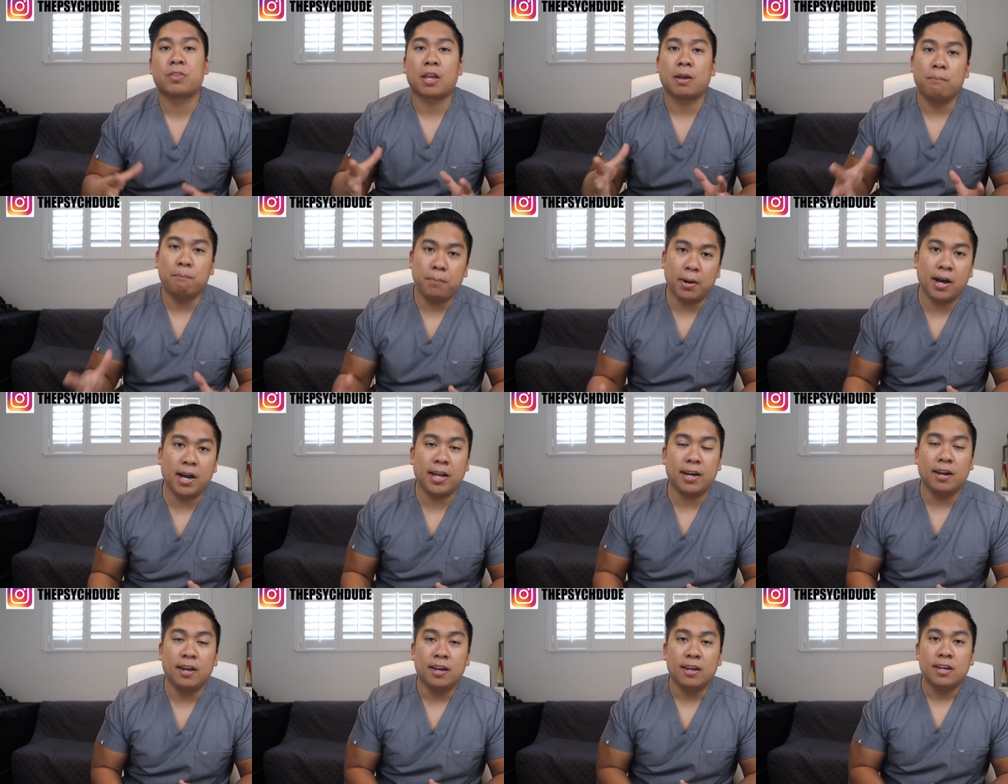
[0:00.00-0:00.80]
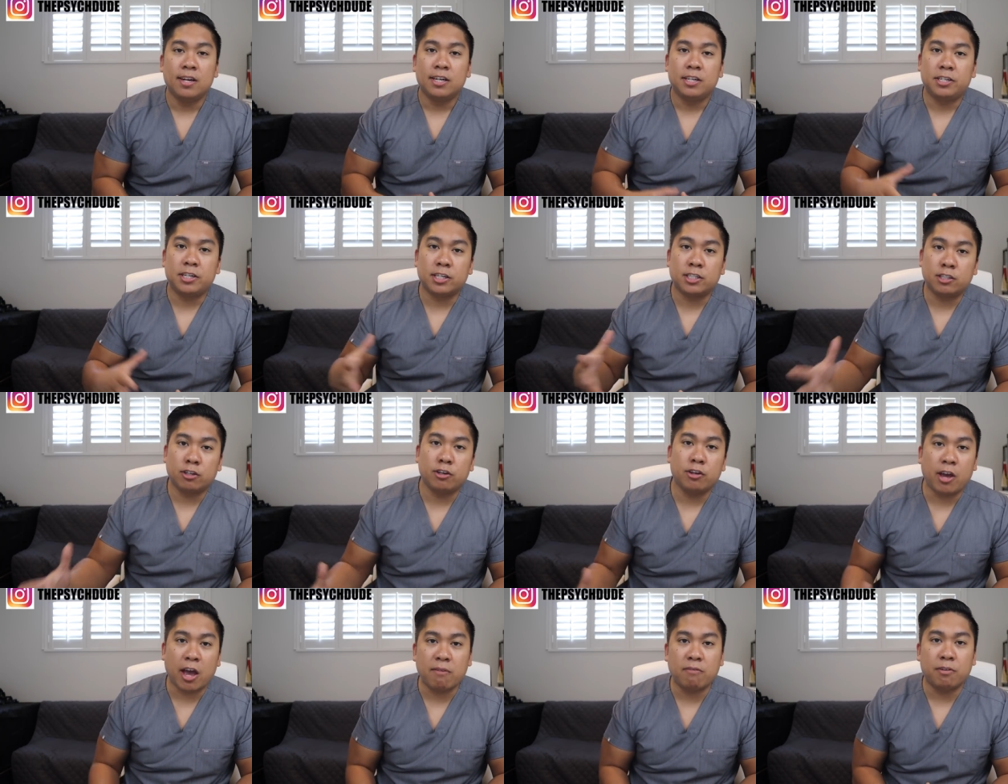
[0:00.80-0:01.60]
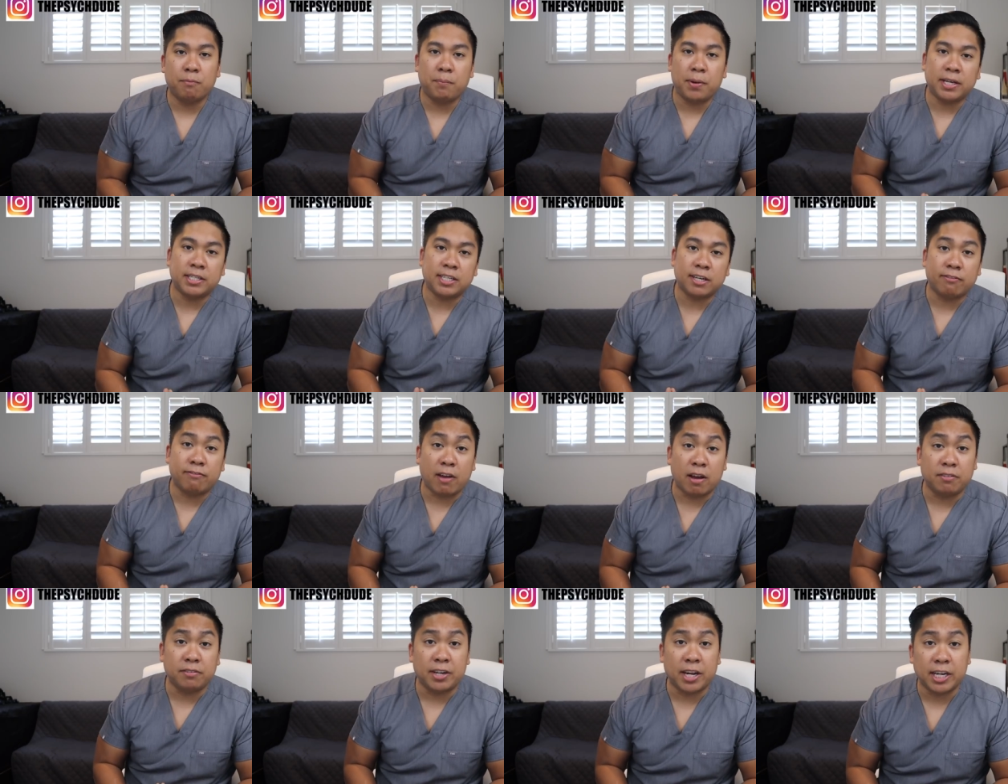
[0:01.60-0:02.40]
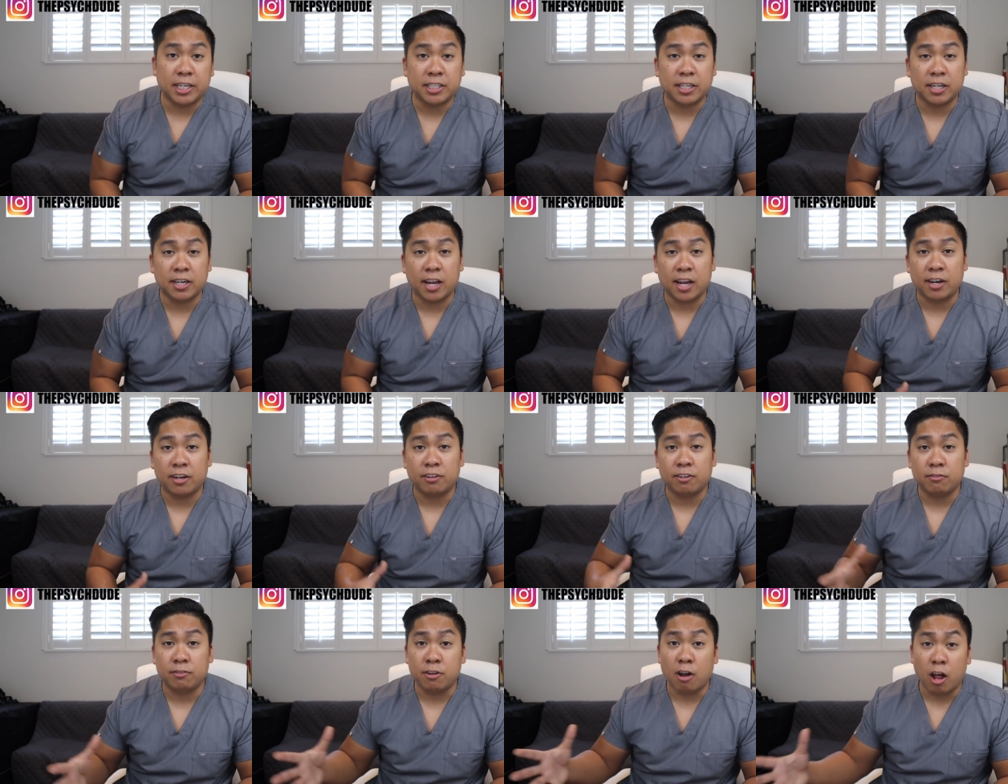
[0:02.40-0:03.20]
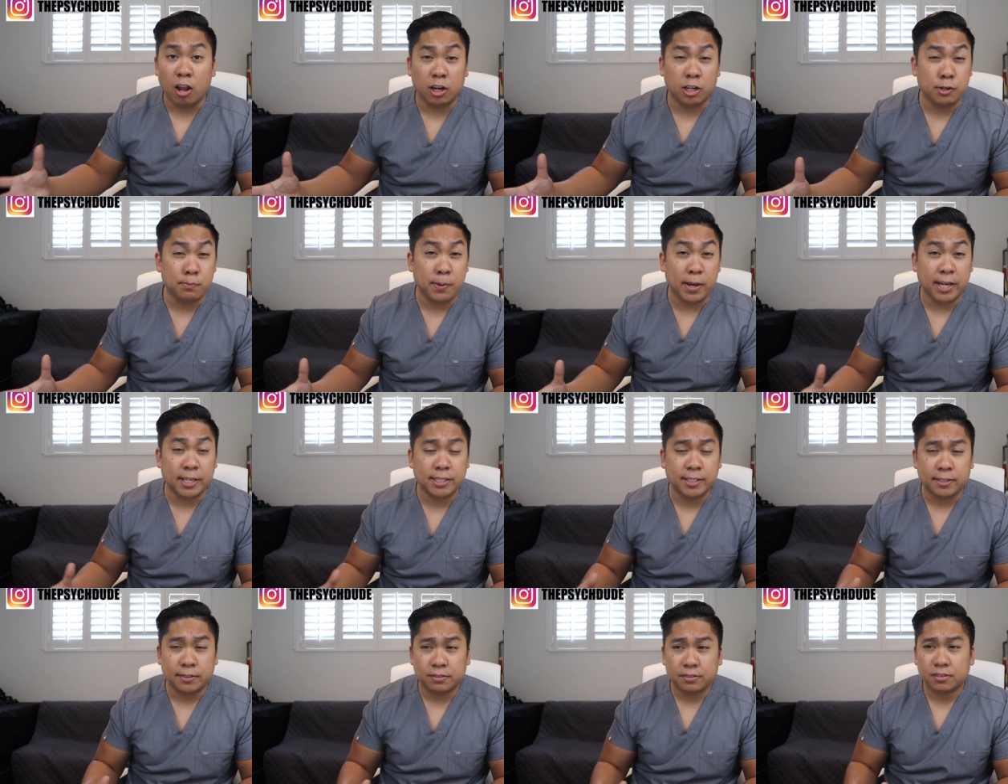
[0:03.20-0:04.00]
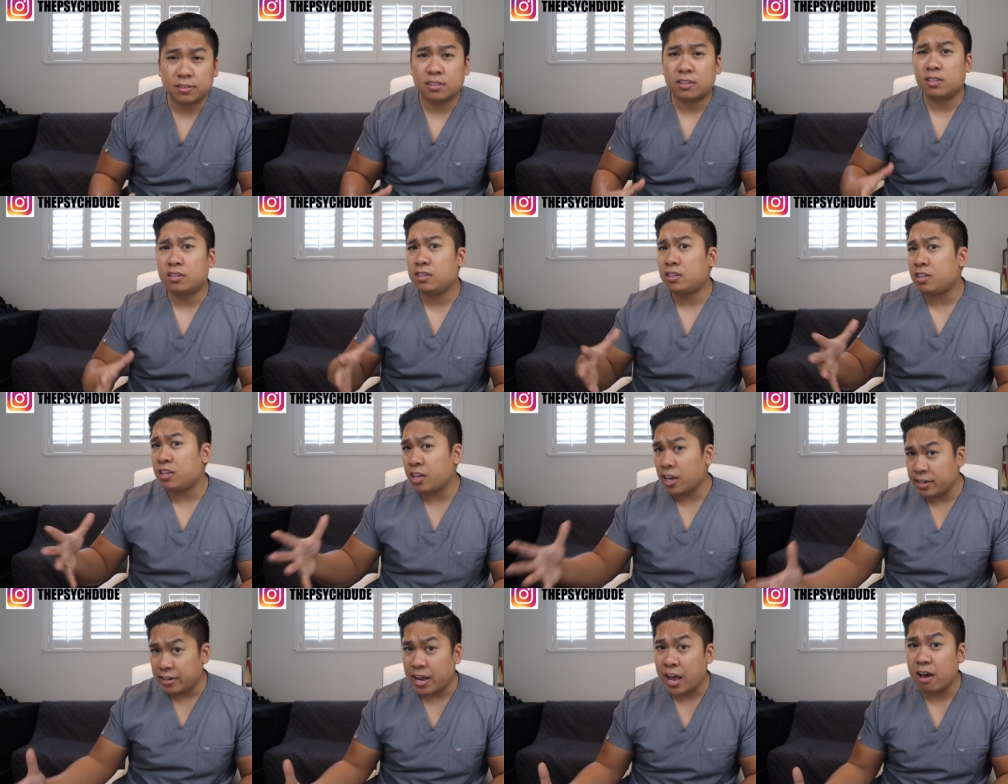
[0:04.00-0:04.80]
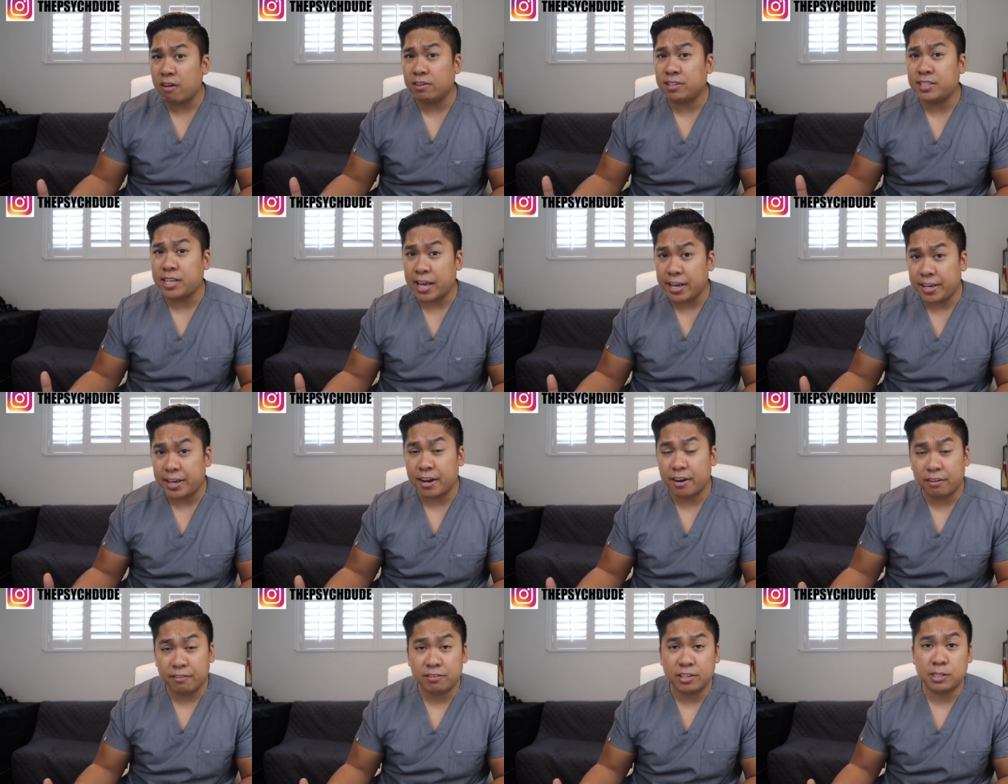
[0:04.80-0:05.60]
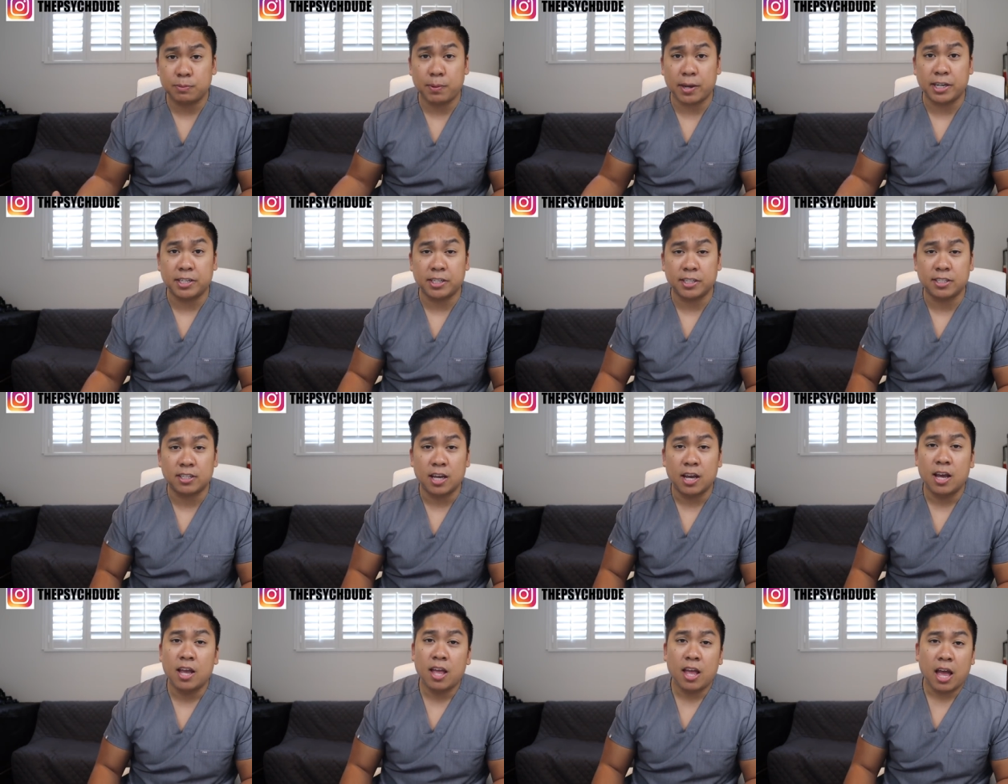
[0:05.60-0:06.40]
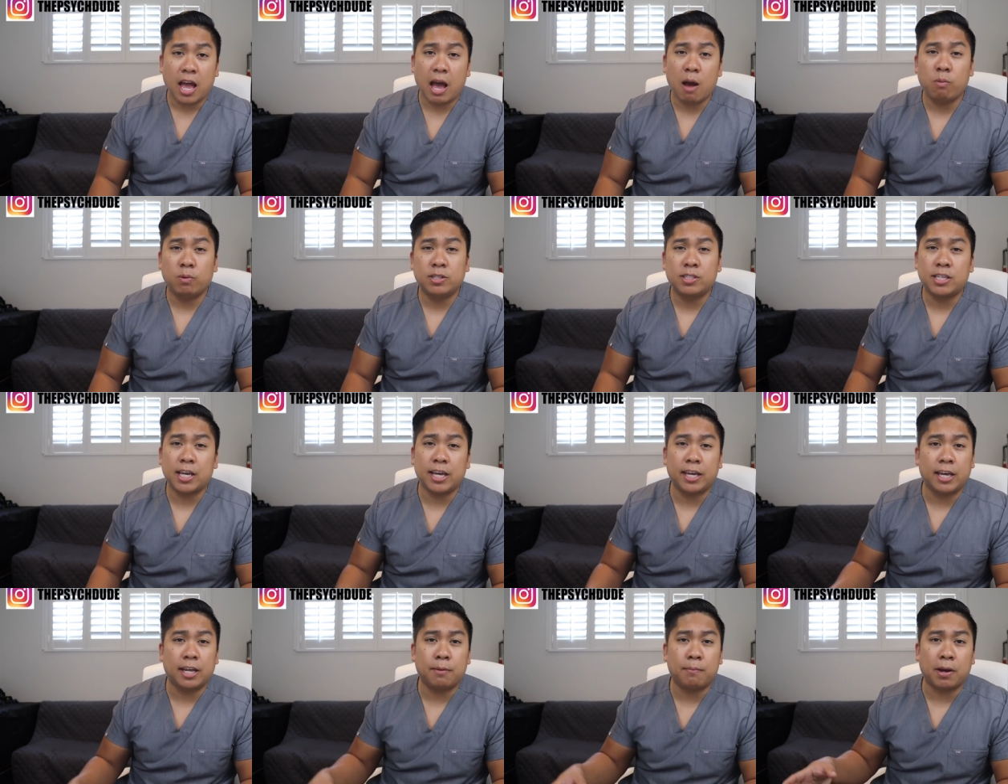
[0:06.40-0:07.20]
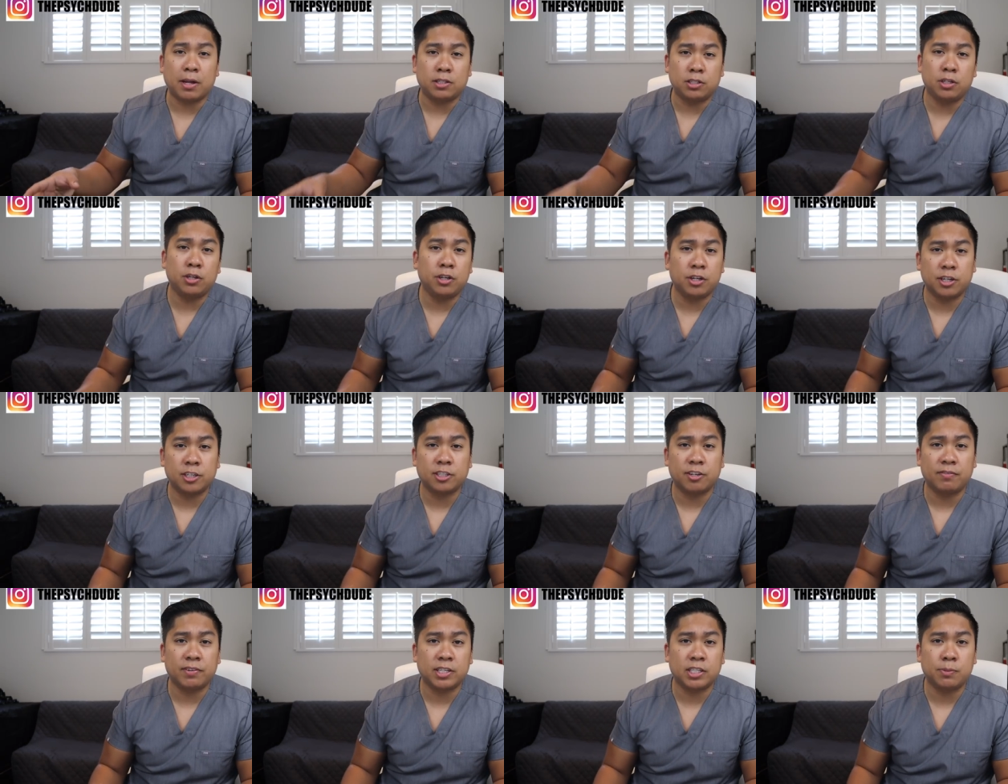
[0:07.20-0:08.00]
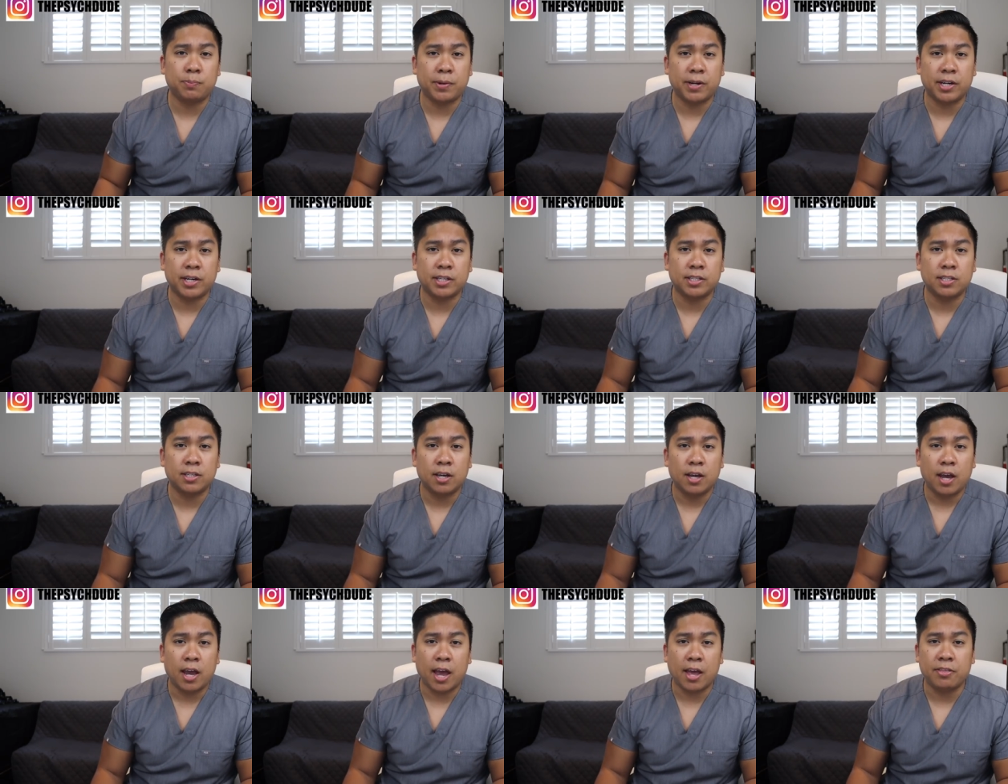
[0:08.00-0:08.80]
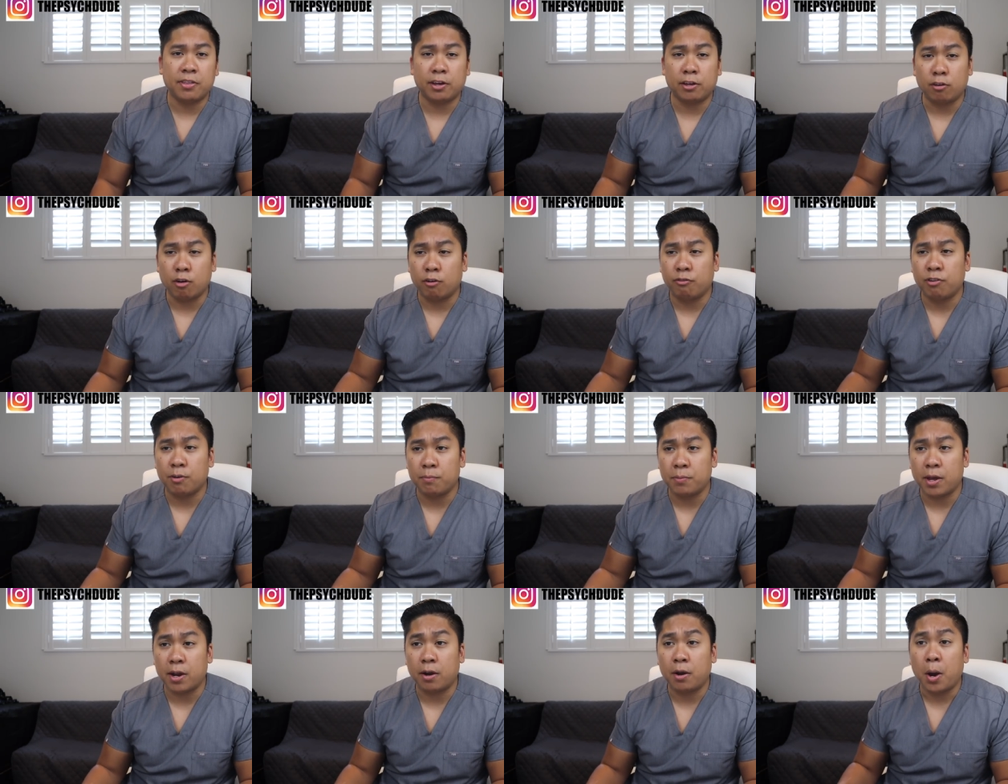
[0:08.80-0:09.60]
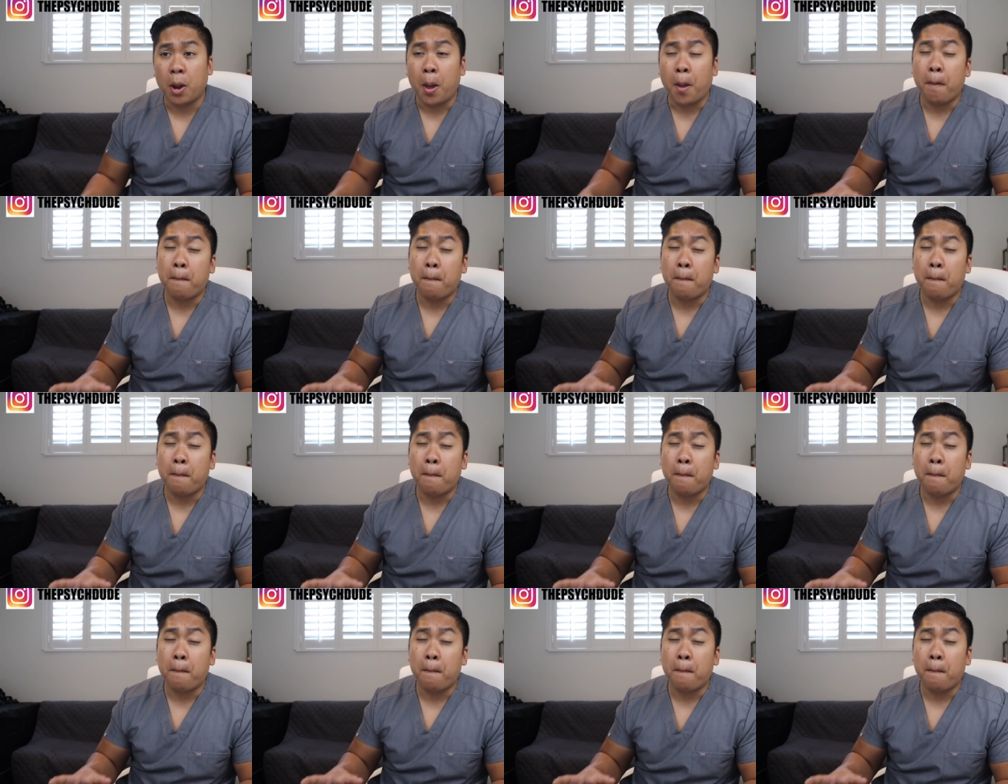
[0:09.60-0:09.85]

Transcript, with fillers: But just so you have a basic foundation and knowledge base and how to take care of these patients, I would say get about two years of experience and then go from there.